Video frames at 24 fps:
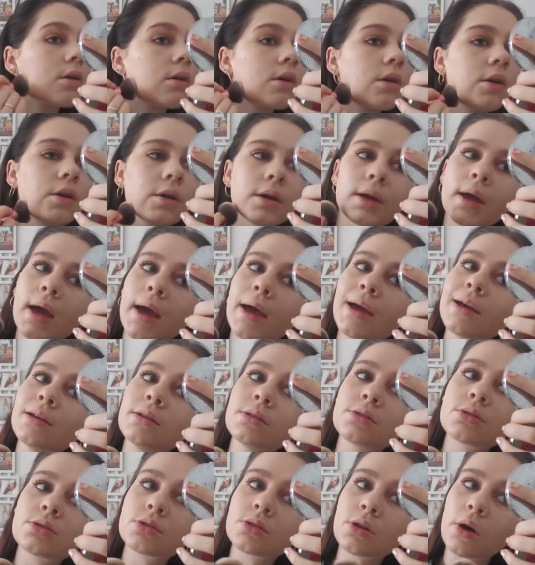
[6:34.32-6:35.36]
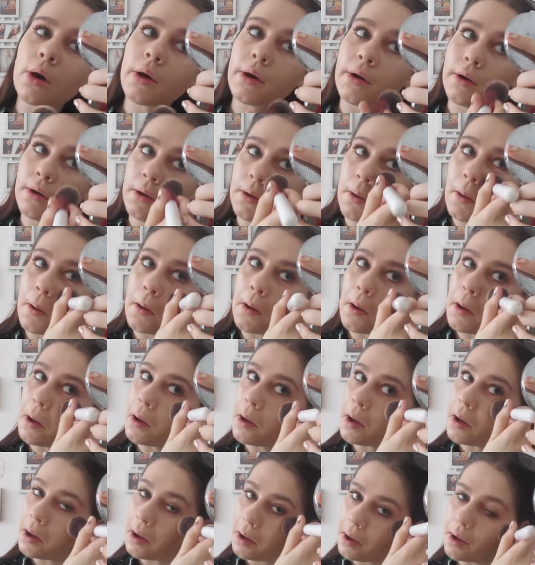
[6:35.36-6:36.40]
Okay, so
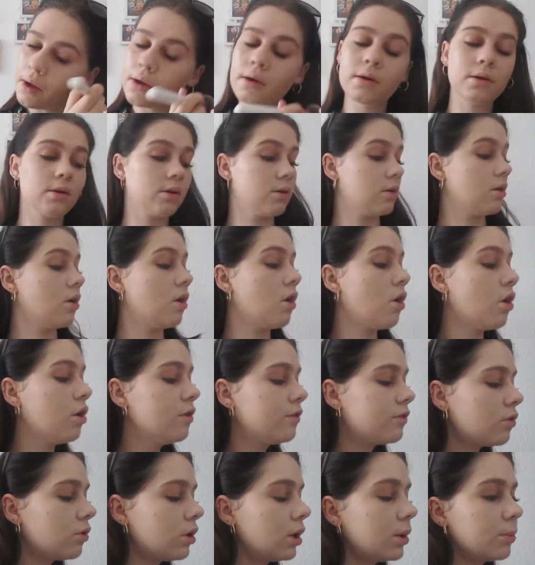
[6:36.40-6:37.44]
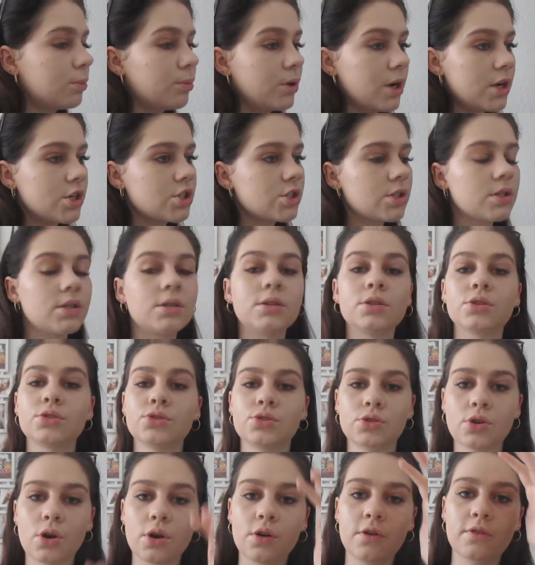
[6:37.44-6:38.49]
overall impression
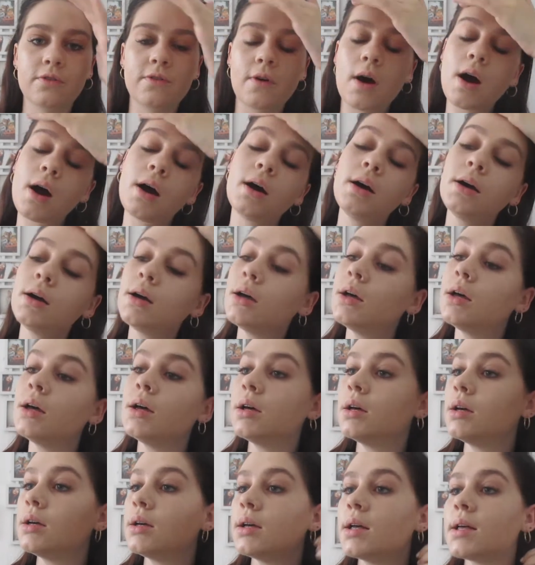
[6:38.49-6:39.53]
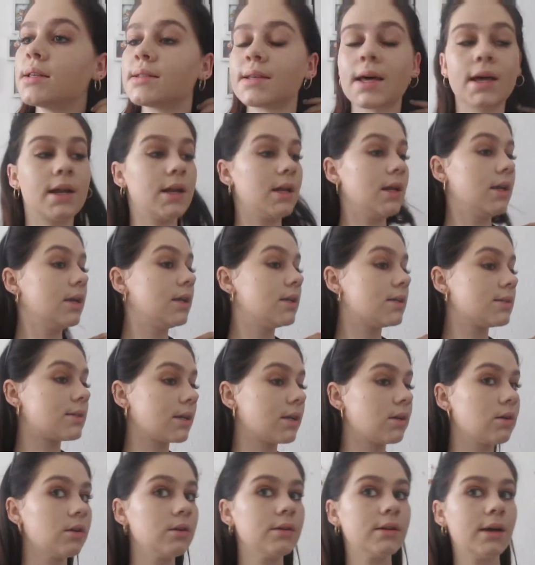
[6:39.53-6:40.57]
so far is that it is a
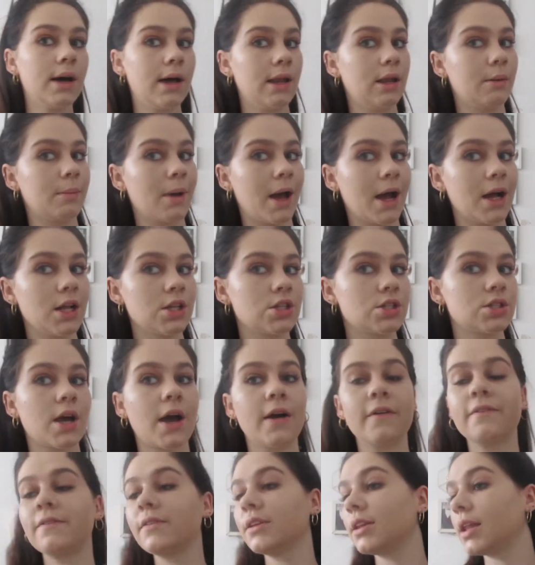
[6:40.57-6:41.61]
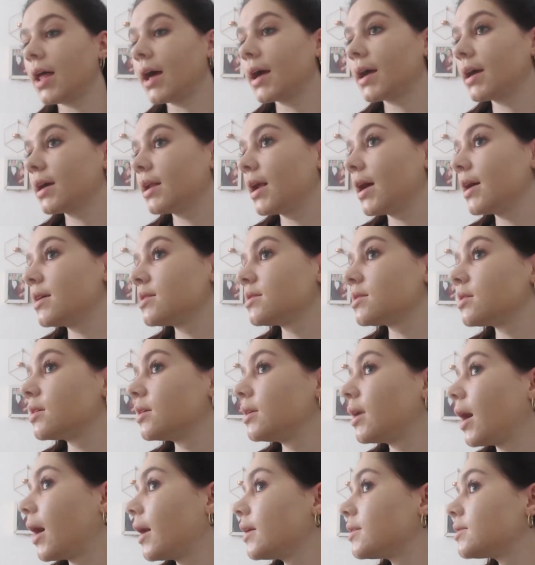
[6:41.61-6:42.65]
good color match. I feel like it has the
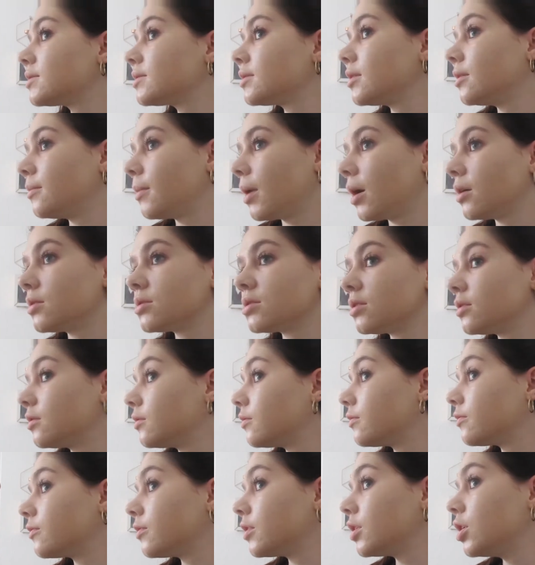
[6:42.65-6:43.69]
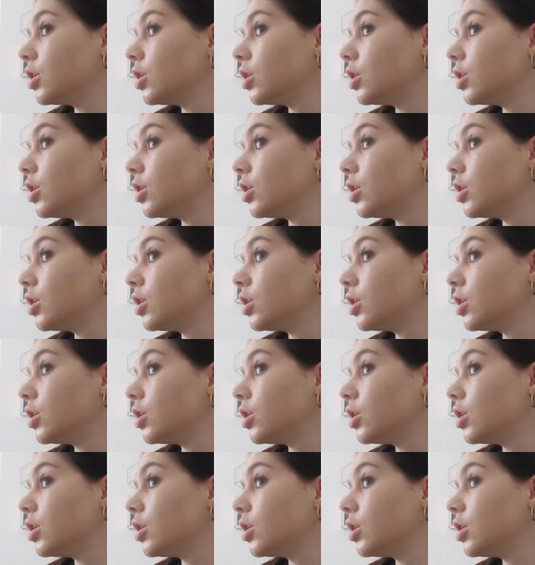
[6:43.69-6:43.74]
nice amount of